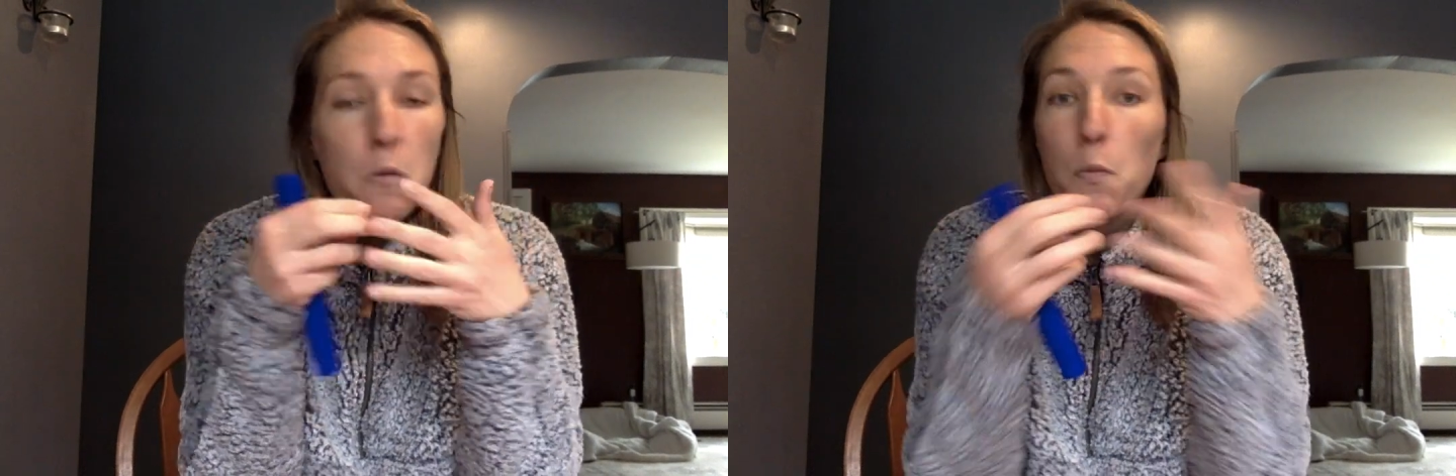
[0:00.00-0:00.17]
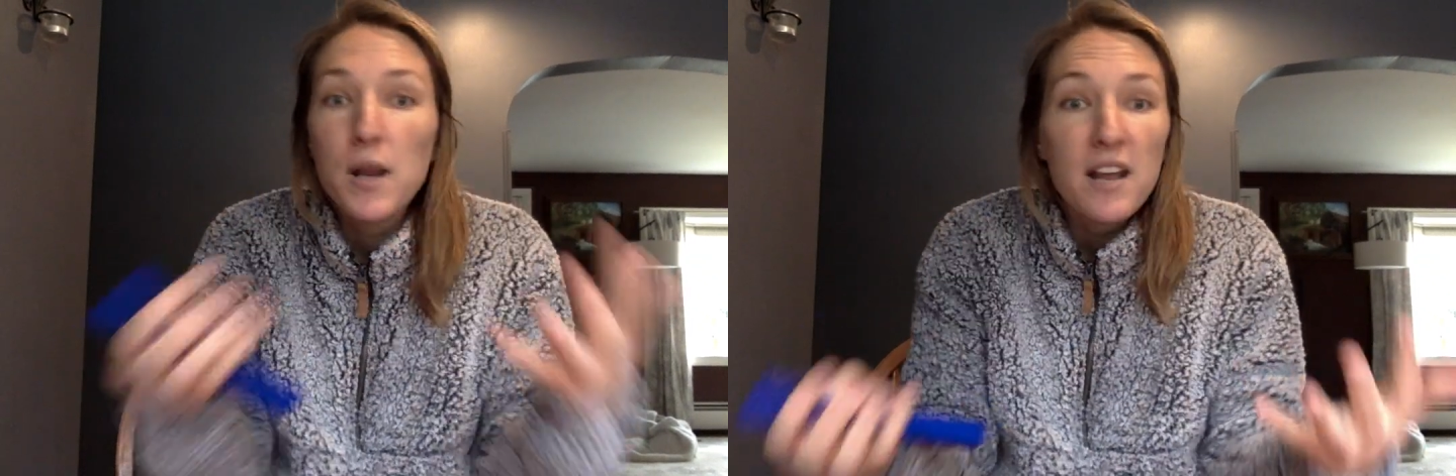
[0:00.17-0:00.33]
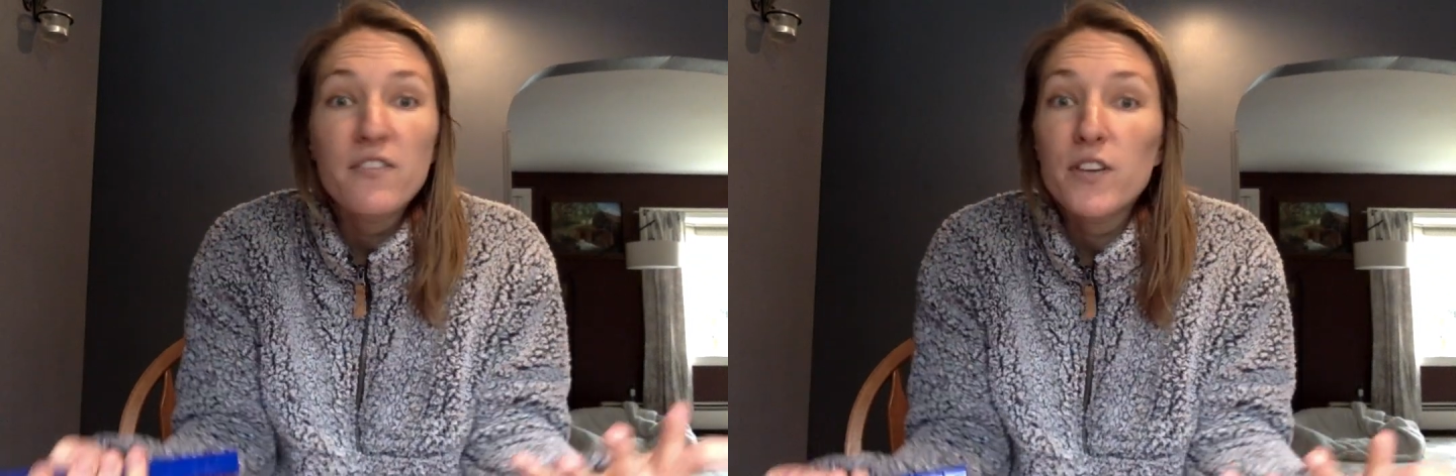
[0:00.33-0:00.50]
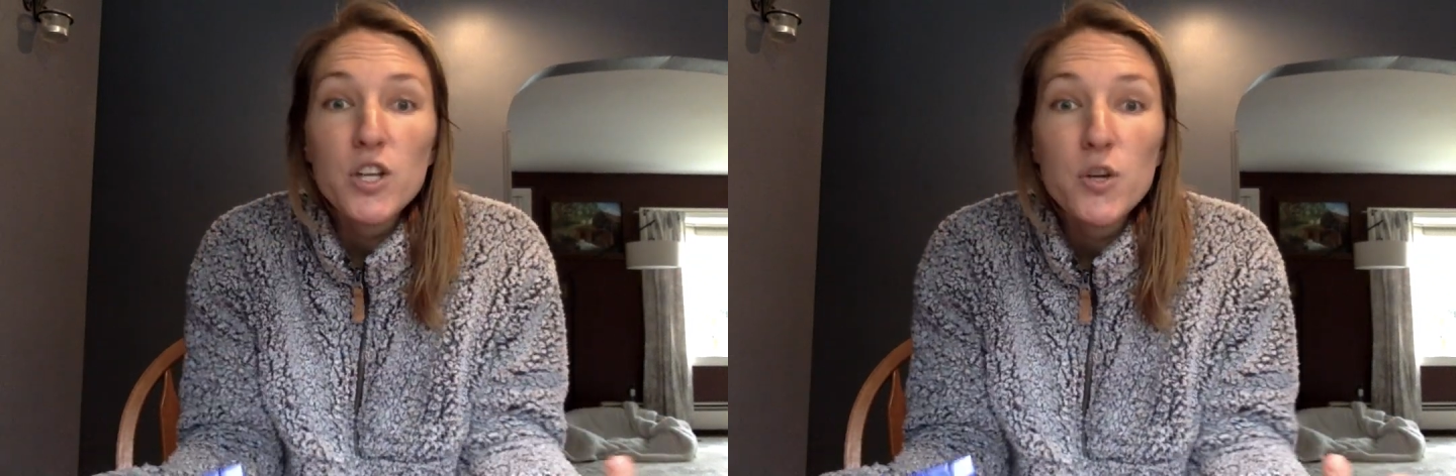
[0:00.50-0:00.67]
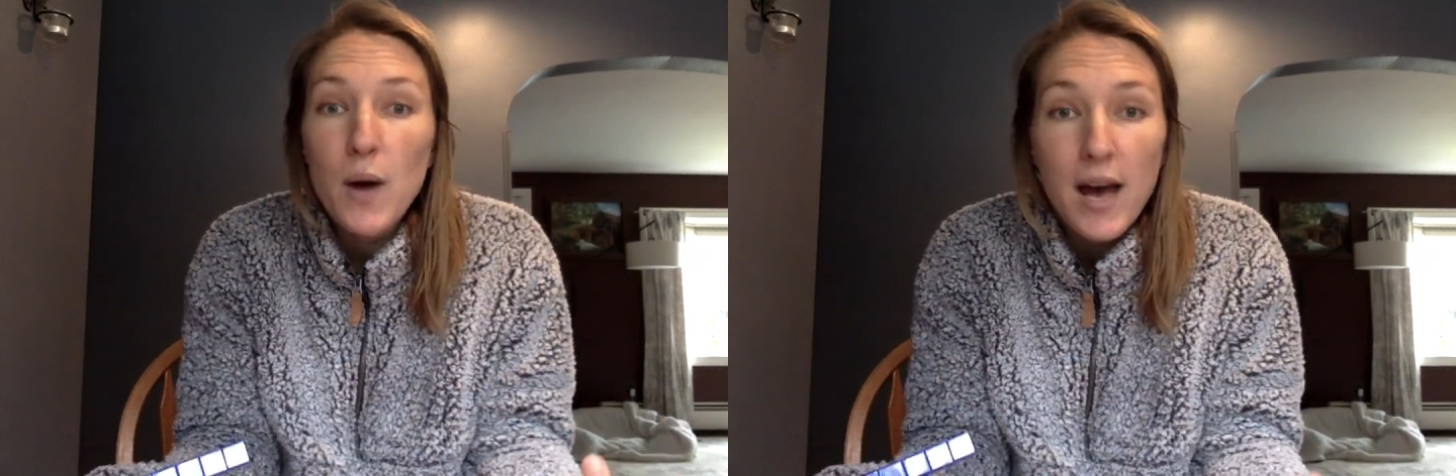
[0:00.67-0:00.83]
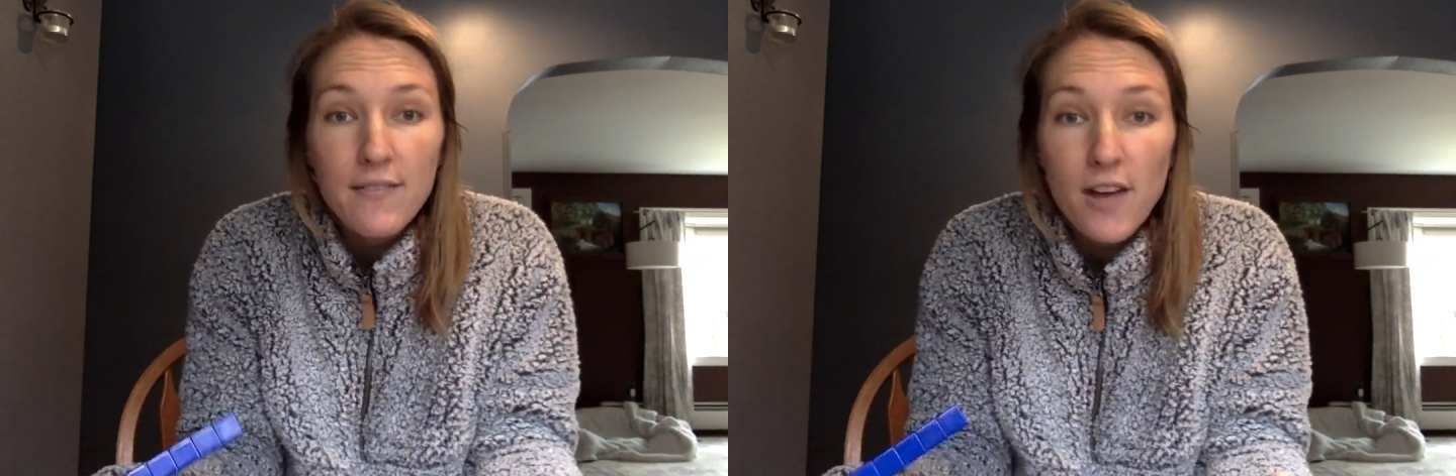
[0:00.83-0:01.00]
Whatever you
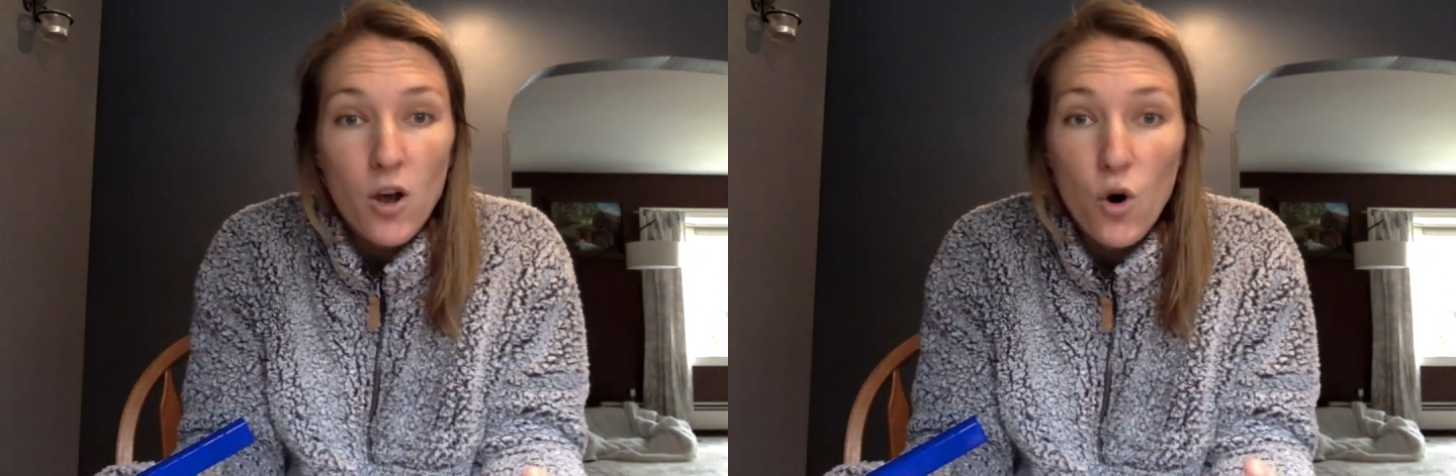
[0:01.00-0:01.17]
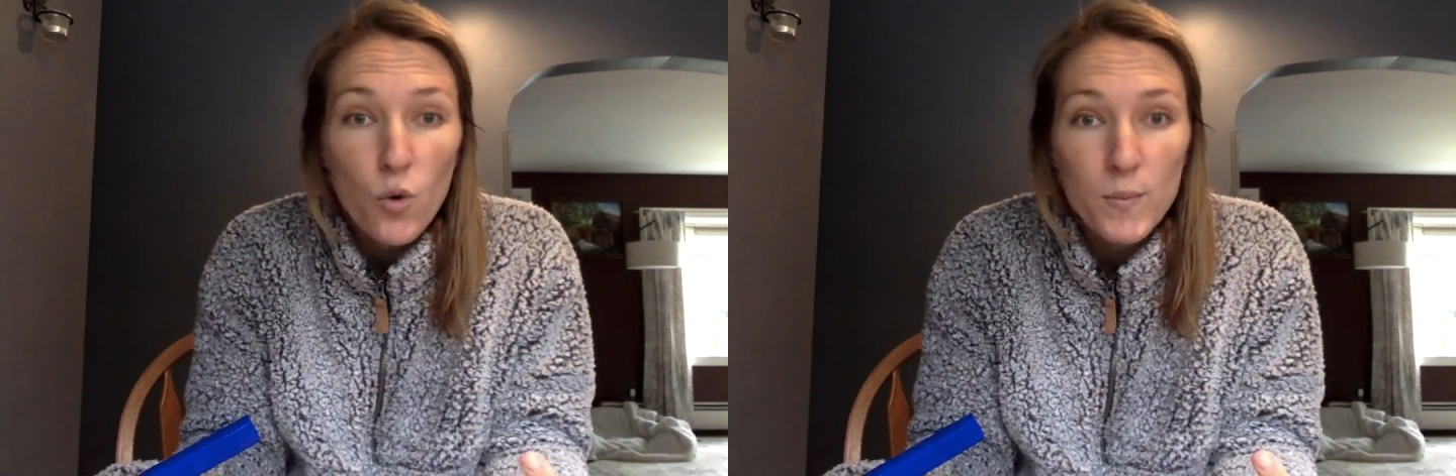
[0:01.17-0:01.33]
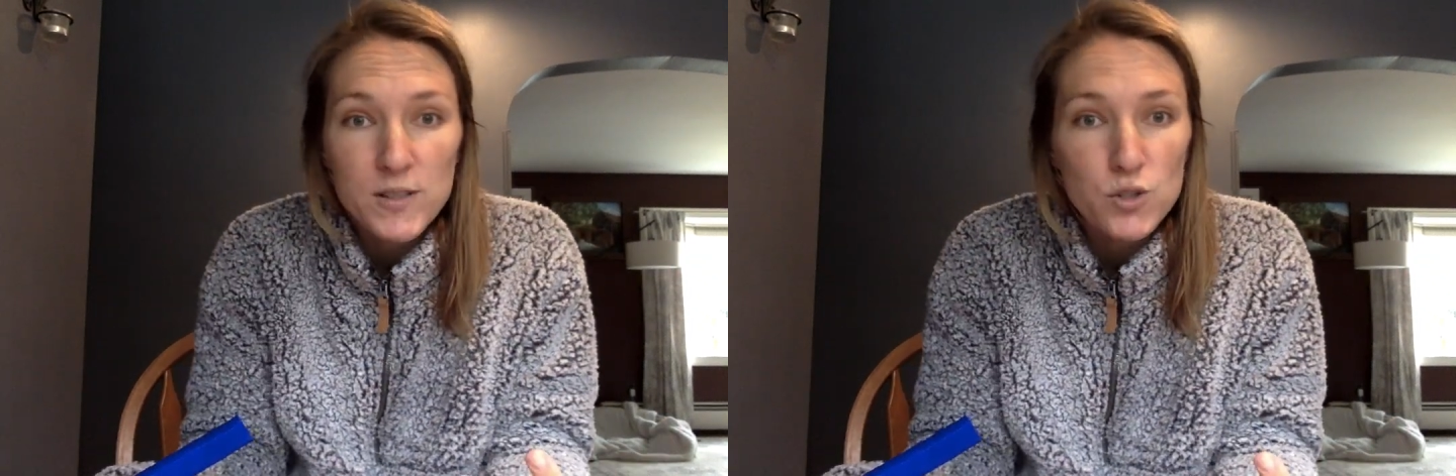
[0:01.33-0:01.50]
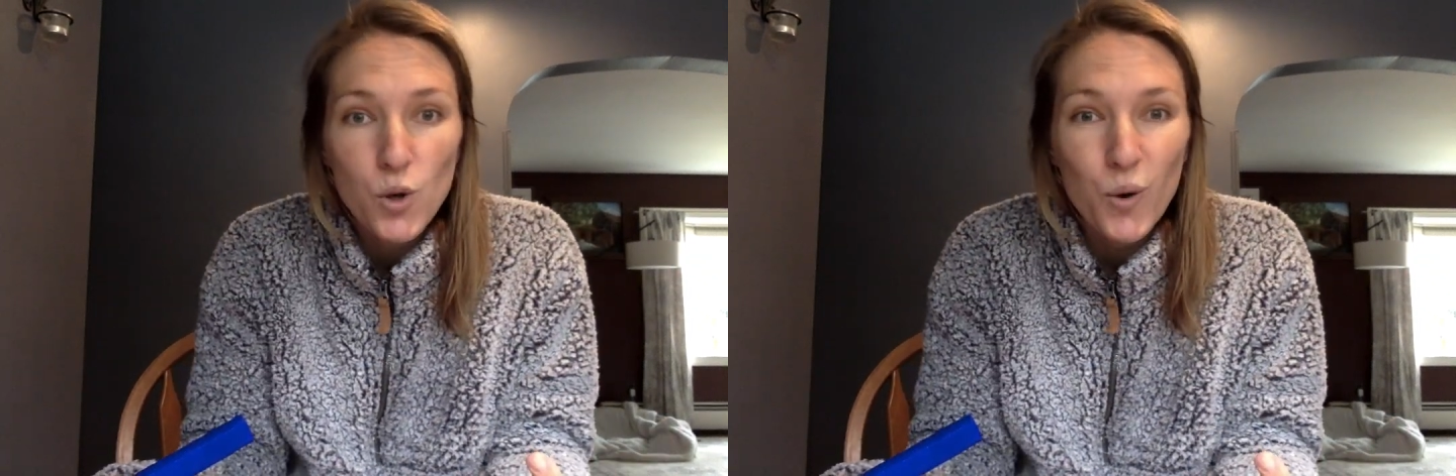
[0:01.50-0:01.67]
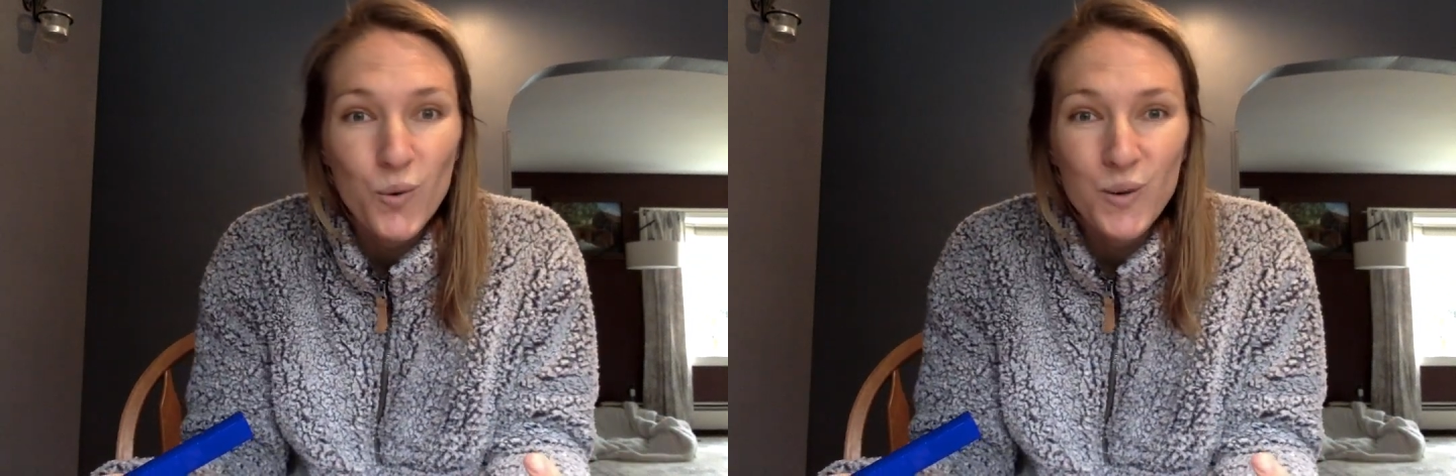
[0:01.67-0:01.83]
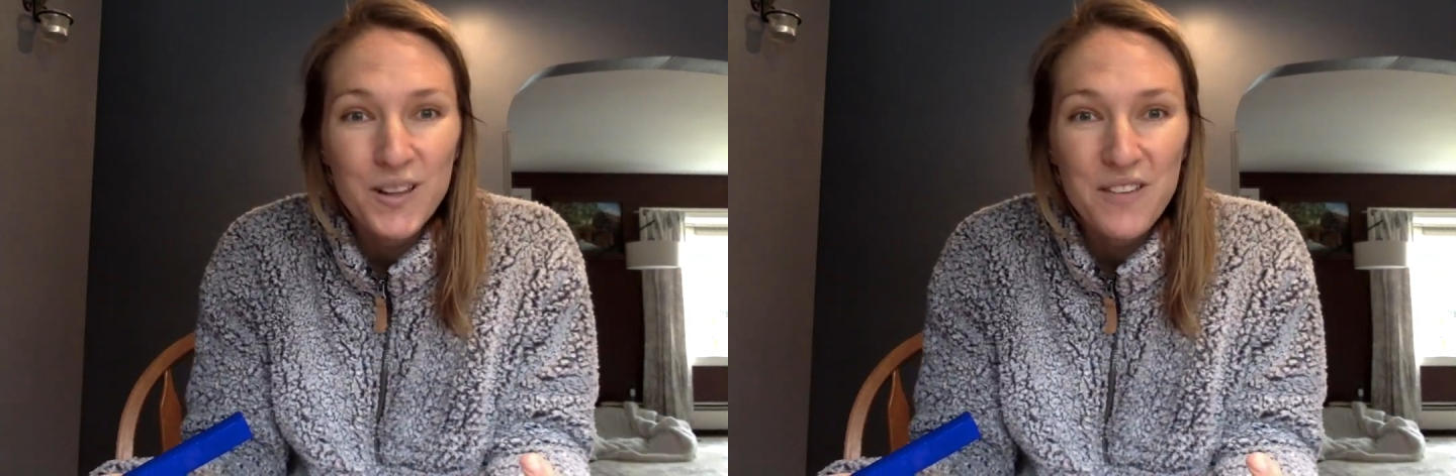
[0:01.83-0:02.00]
have at home is
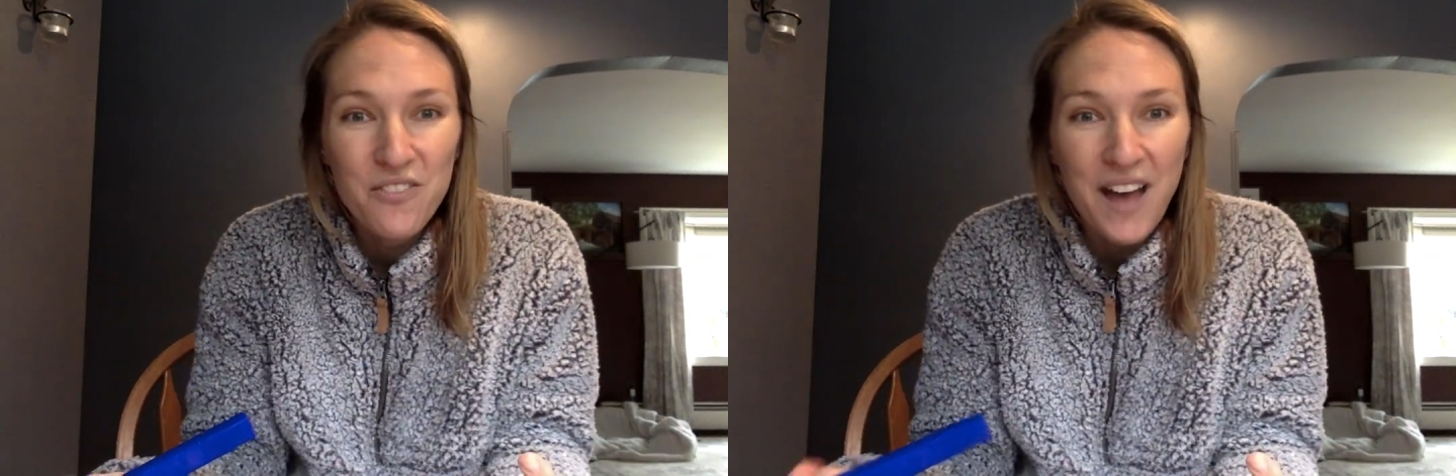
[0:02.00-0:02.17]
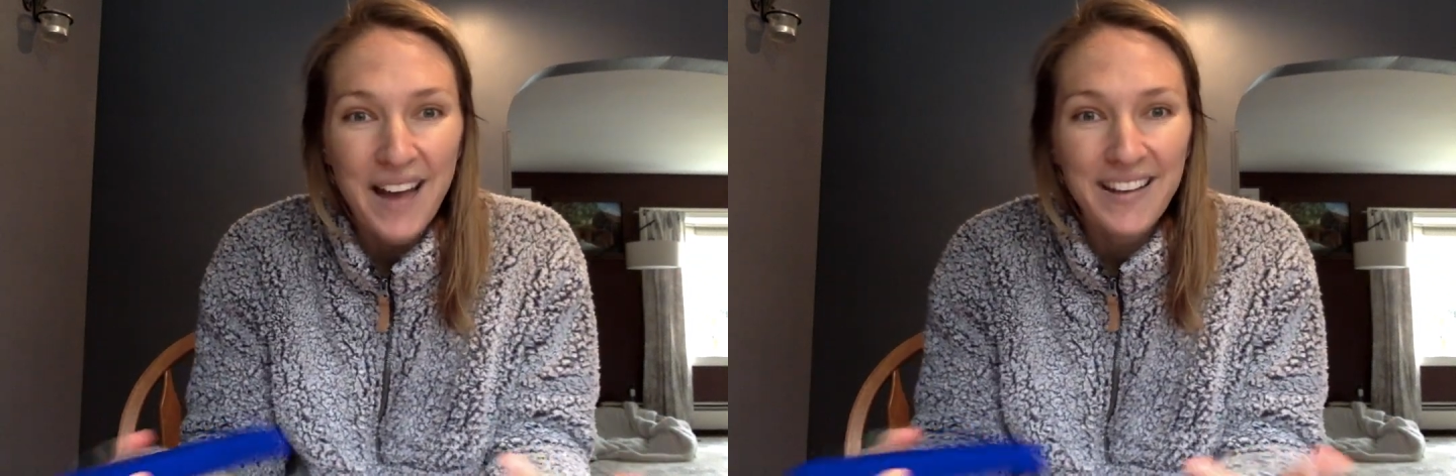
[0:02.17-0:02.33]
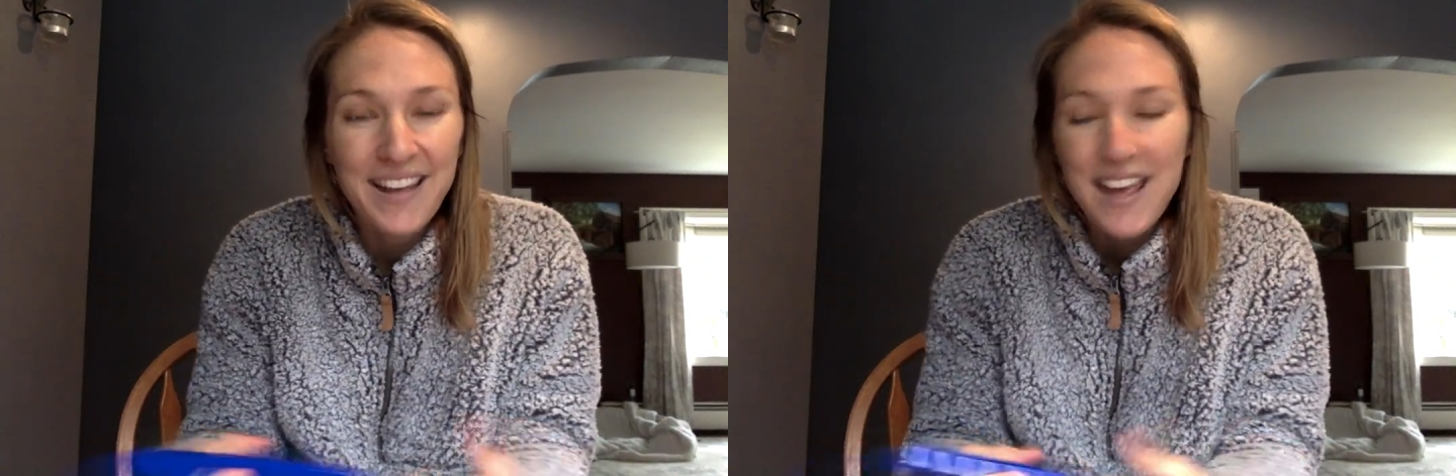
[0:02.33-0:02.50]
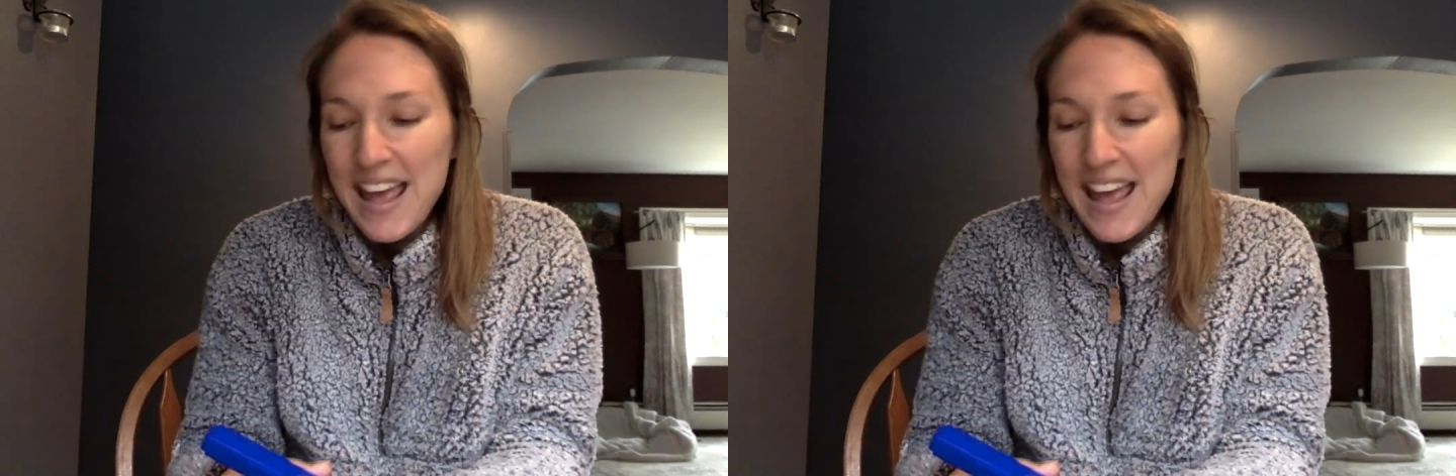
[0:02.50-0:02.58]
totally fine.